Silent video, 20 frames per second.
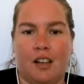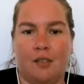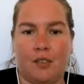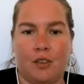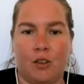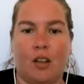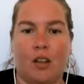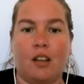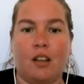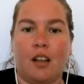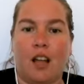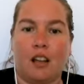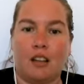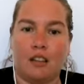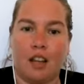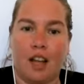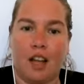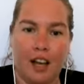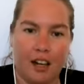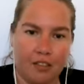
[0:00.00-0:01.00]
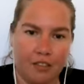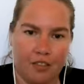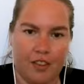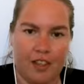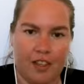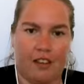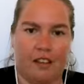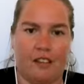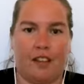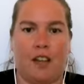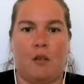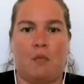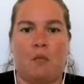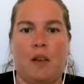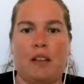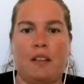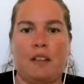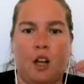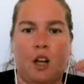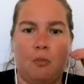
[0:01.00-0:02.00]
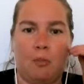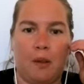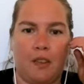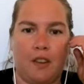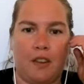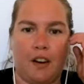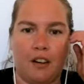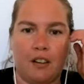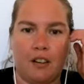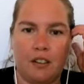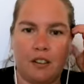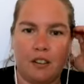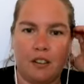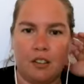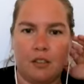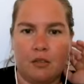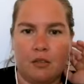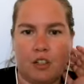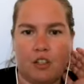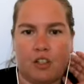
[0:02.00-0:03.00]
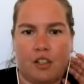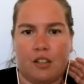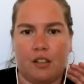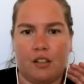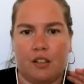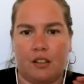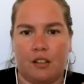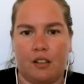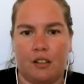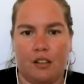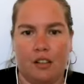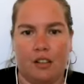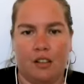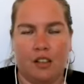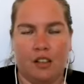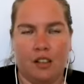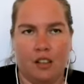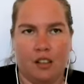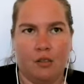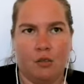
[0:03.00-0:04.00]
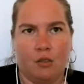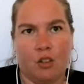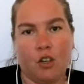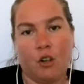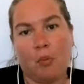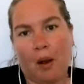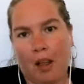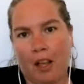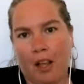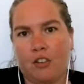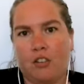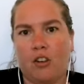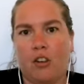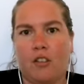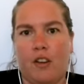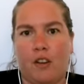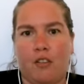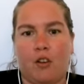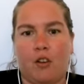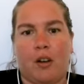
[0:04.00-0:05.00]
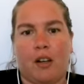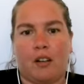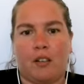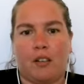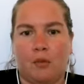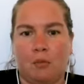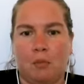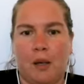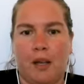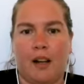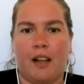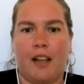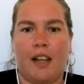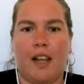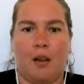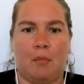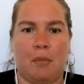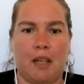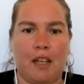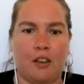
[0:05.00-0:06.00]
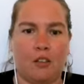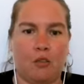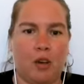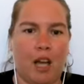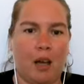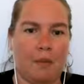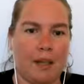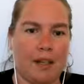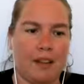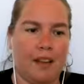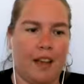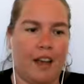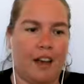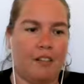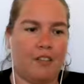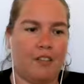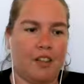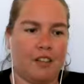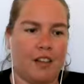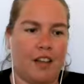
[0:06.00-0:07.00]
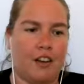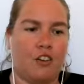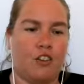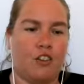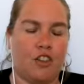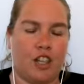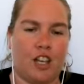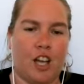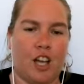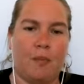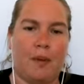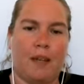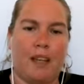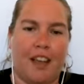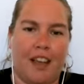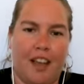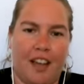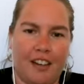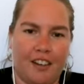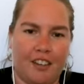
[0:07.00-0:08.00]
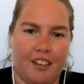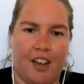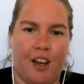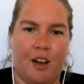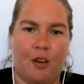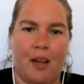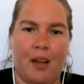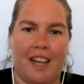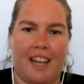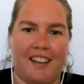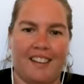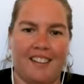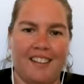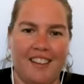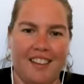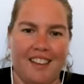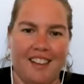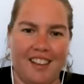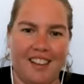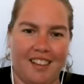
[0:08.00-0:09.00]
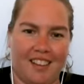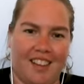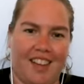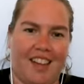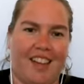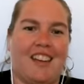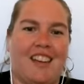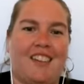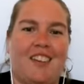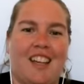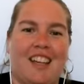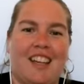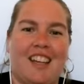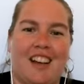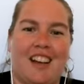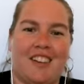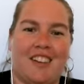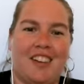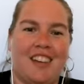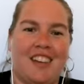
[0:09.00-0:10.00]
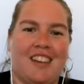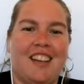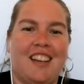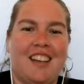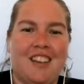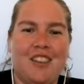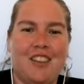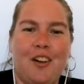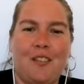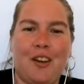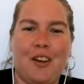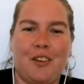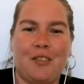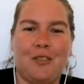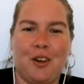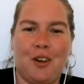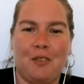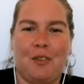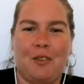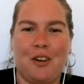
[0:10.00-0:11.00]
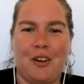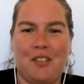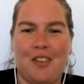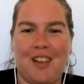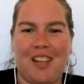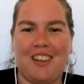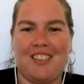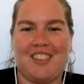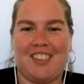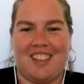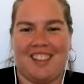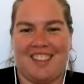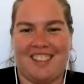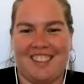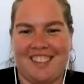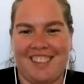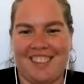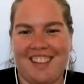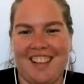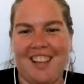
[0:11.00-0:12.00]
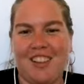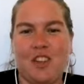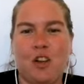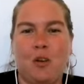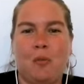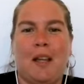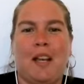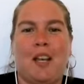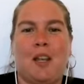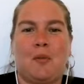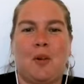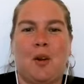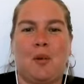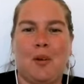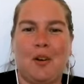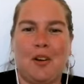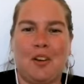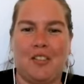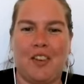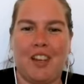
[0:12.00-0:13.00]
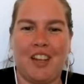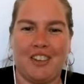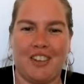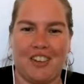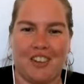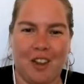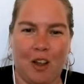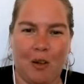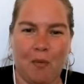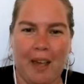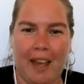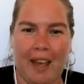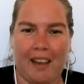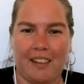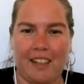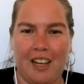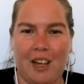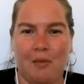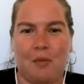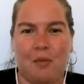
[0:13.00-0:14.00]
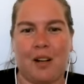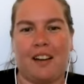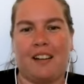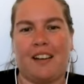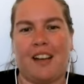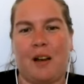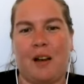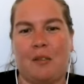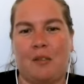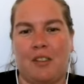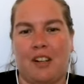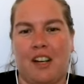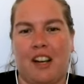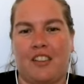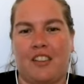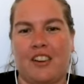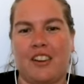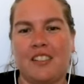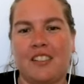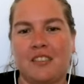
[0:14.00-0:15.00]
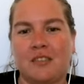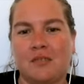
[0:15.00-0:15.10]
So a lot of things get mixed up in there, which is probably true of everyone. But again, because rabbits have this energy coming and going, it's like we can get so much more motivations, so many more motivations all packed up one on top of another.